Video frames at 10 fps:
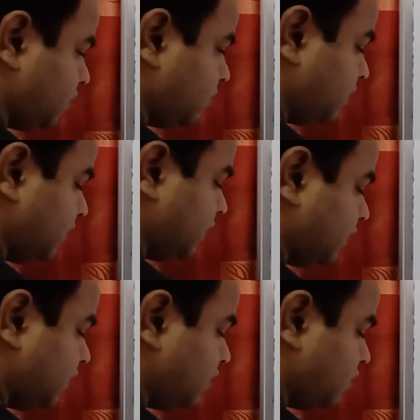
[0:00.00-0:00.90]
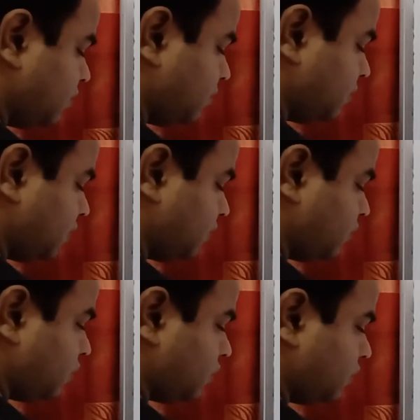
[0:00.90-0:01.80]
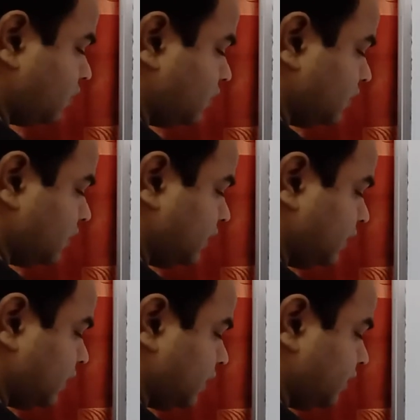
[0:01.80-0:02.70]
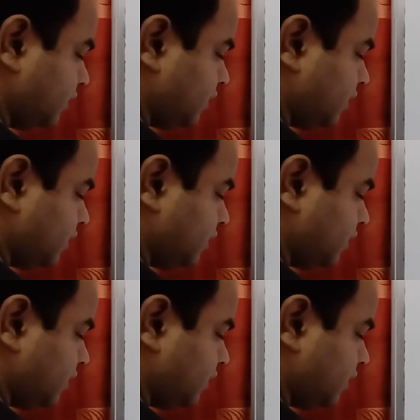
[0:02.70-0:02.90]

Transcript: by 10 to the power 4 dyne.